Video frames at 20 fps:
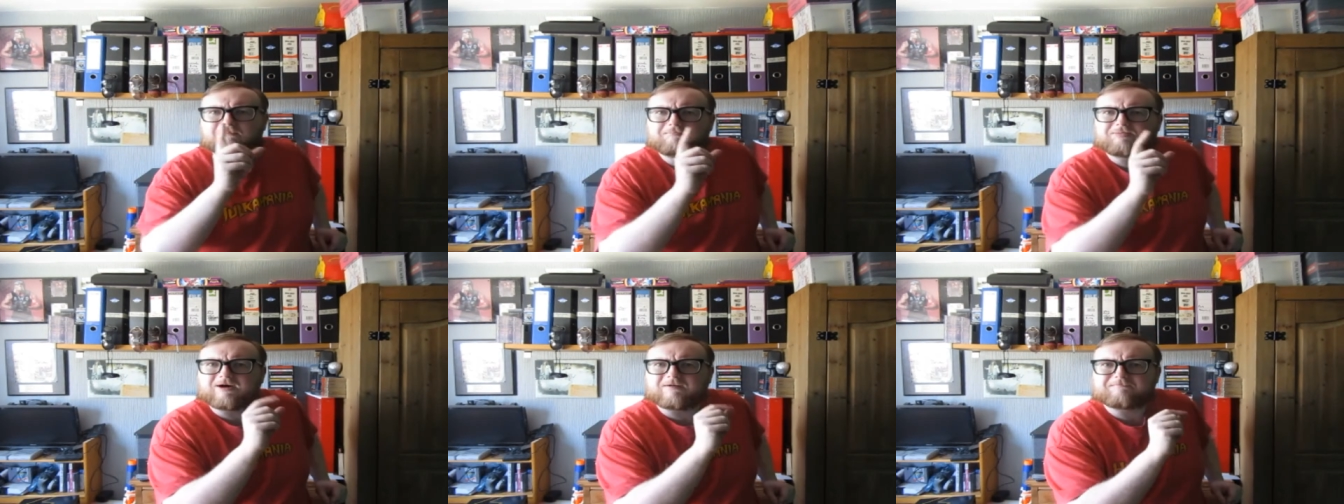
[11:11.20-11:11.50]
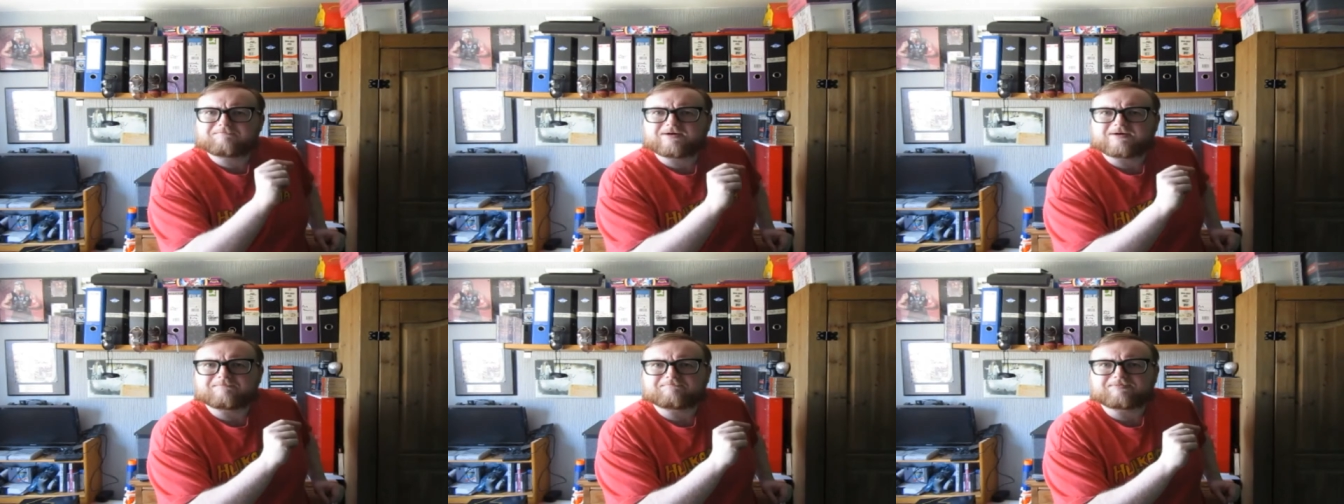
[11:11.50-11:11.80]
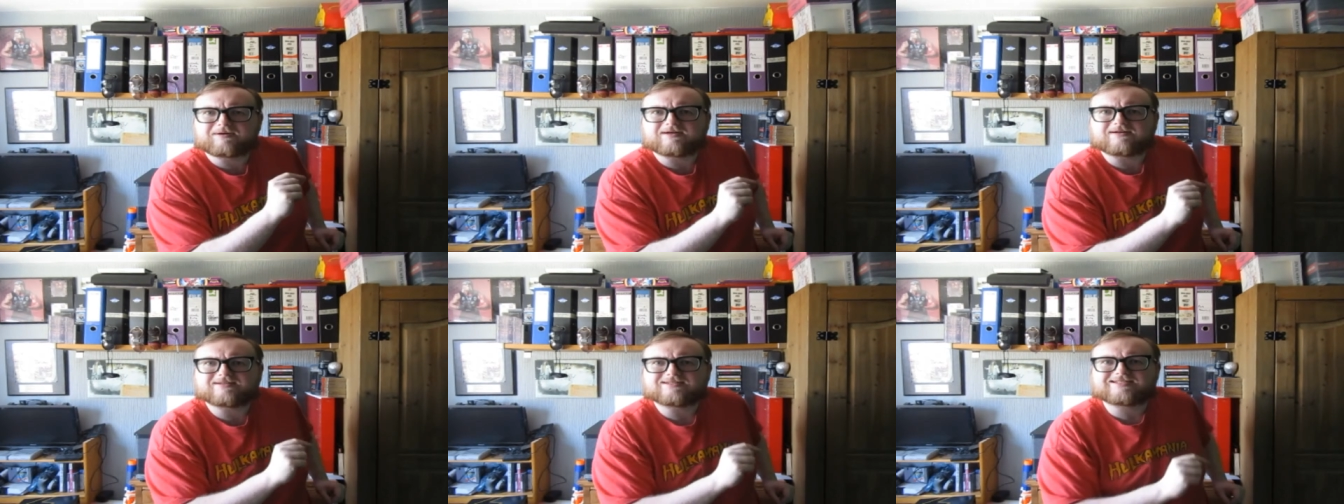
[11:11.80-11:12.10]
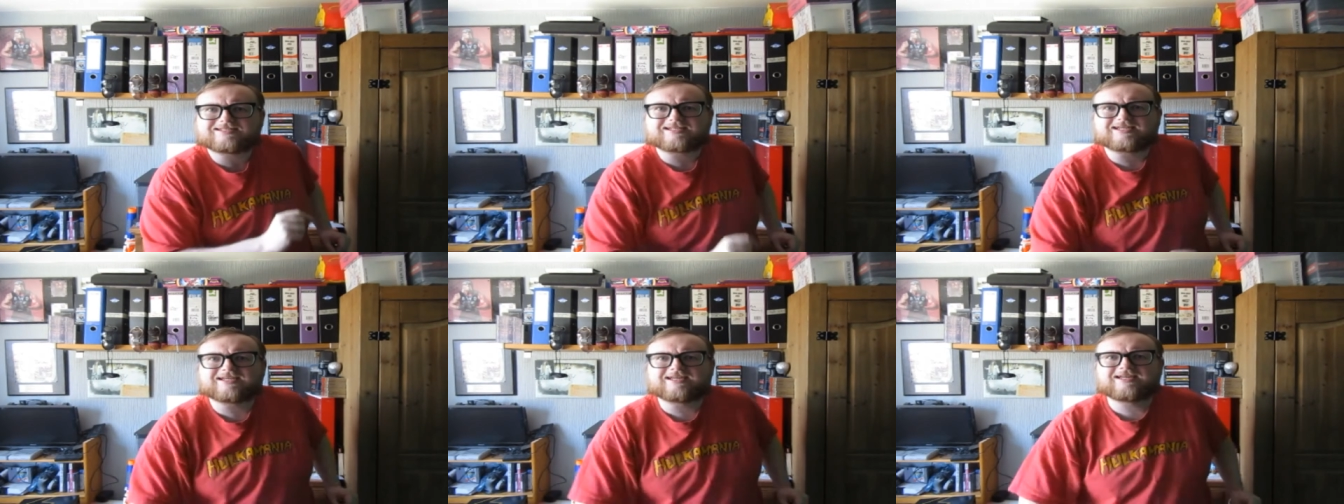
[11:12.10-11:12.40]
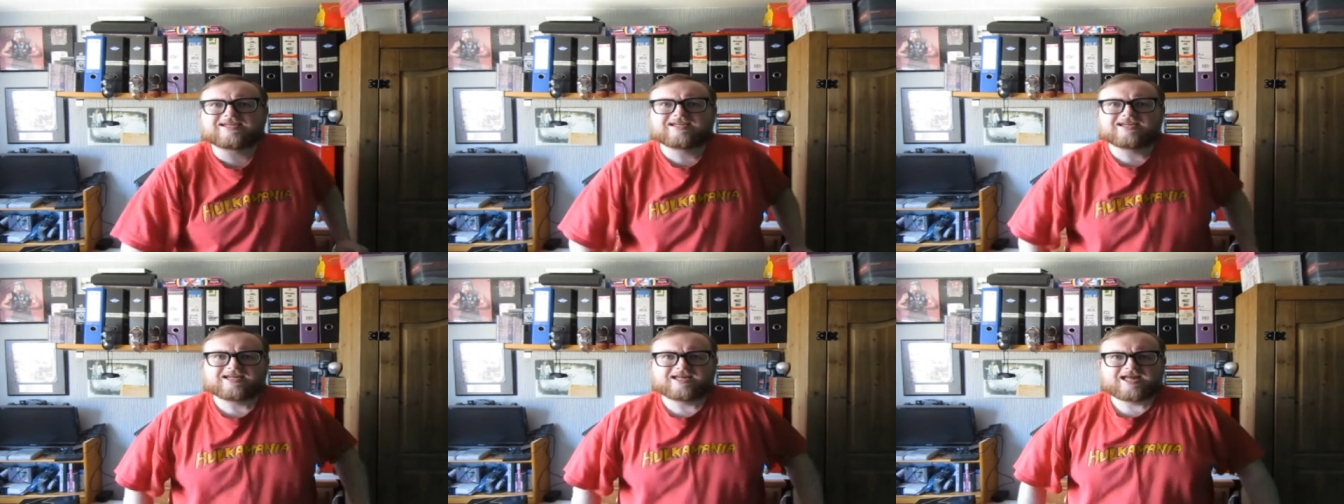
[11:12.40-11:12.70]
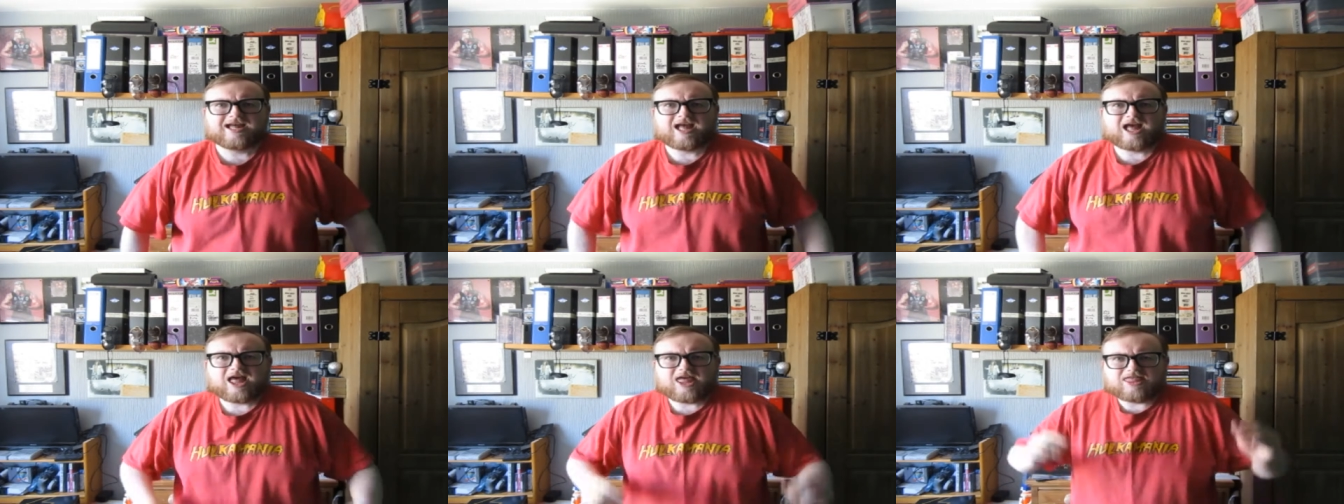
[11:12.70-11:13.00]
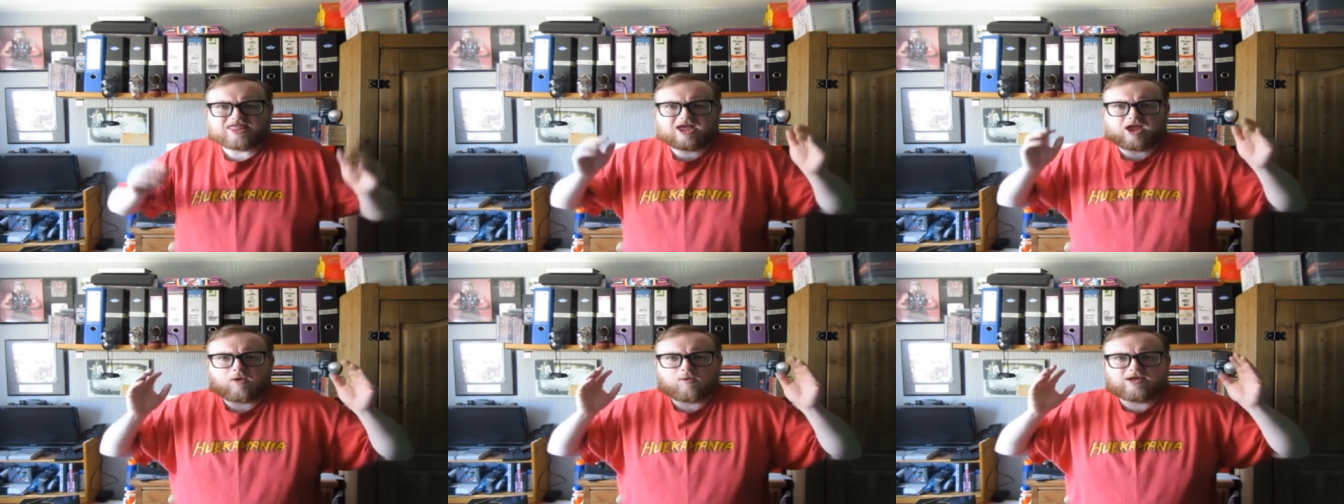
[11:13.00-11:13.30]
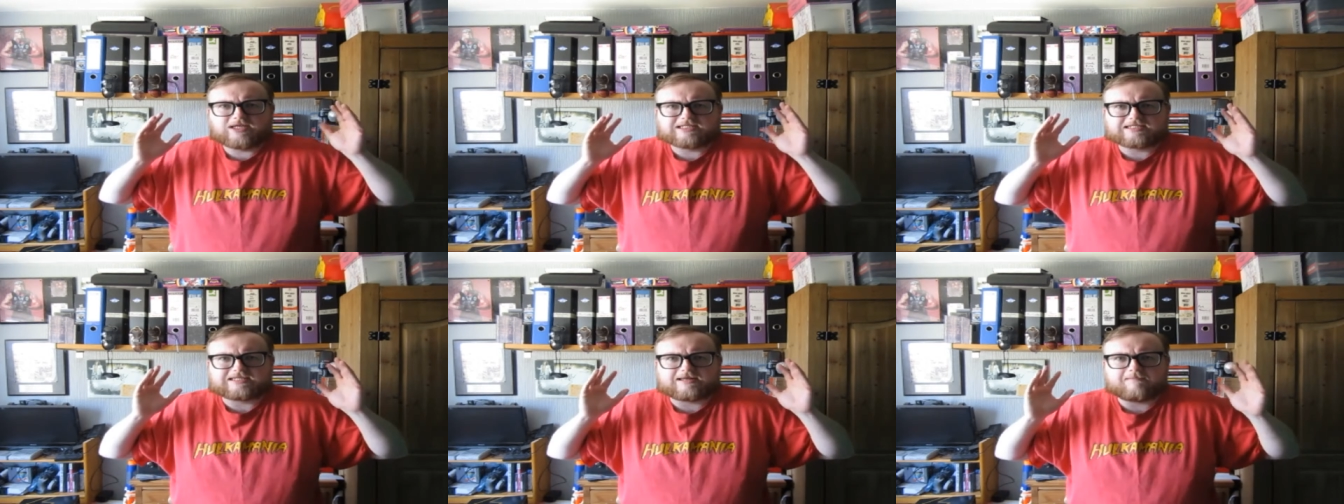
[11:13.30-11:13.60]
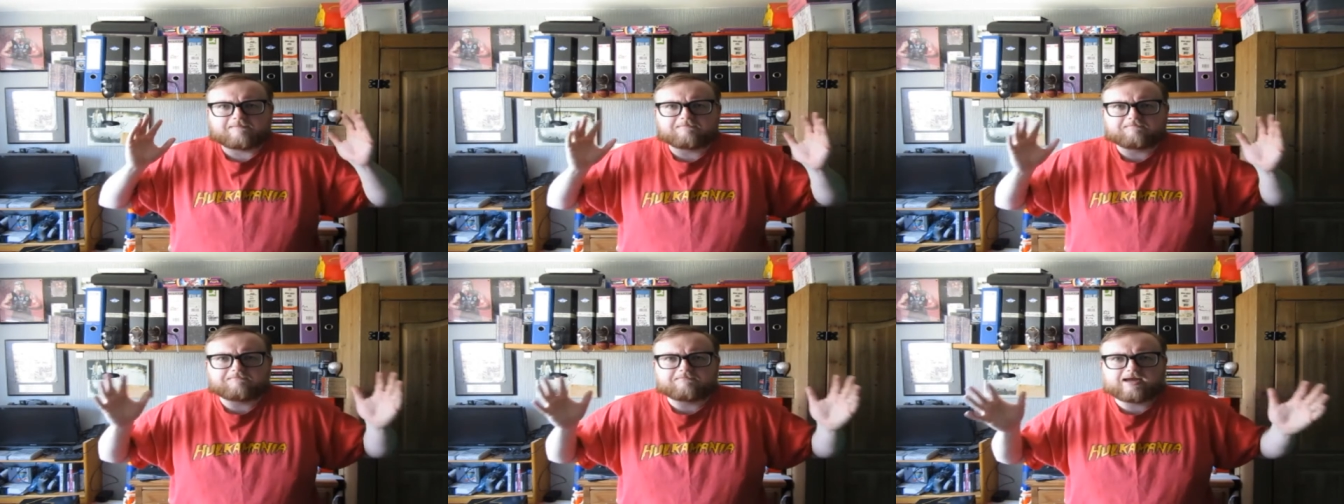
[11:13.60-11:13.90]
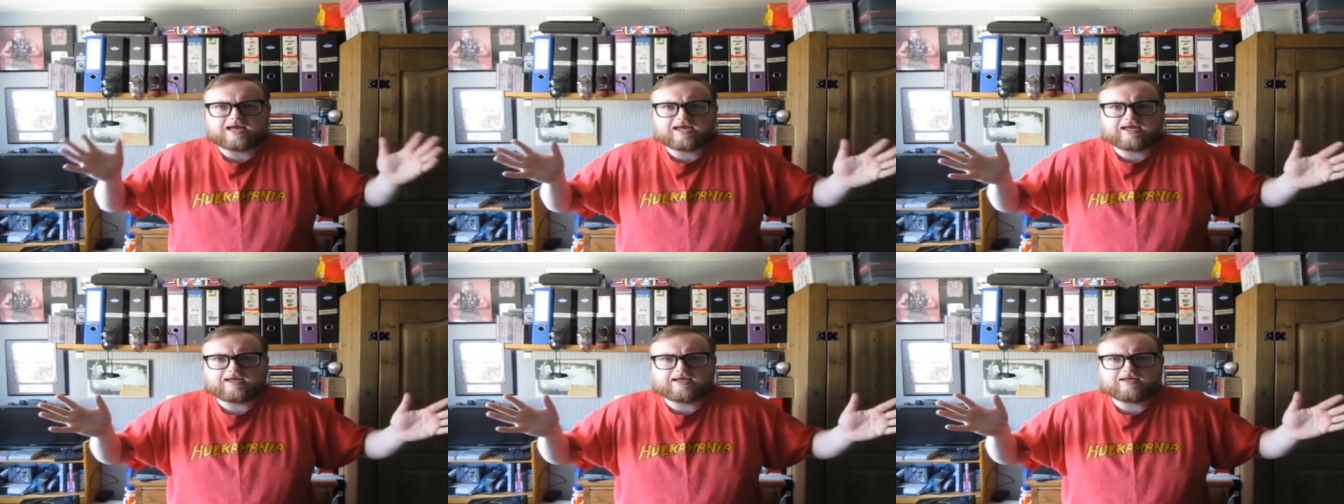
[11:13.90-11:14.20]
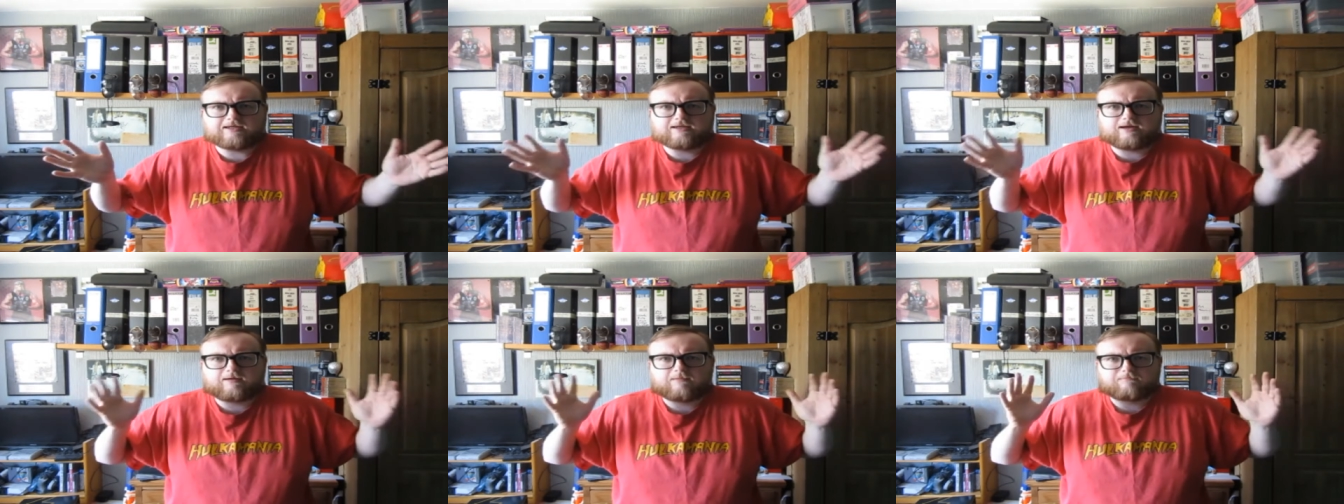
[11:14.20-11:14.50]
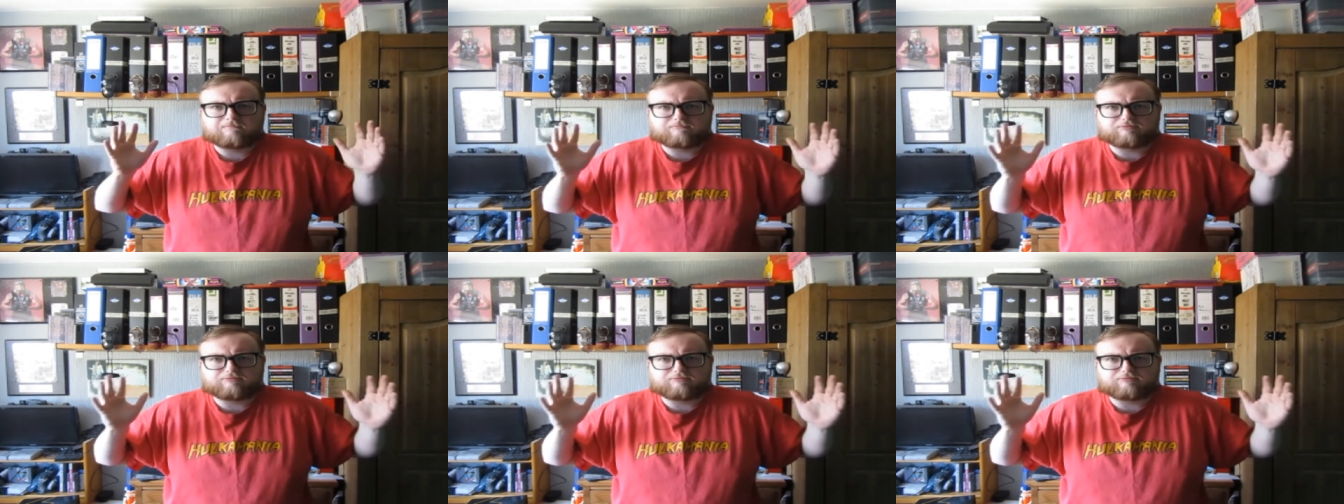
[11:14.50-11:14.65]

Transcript: but, but, but, there is the main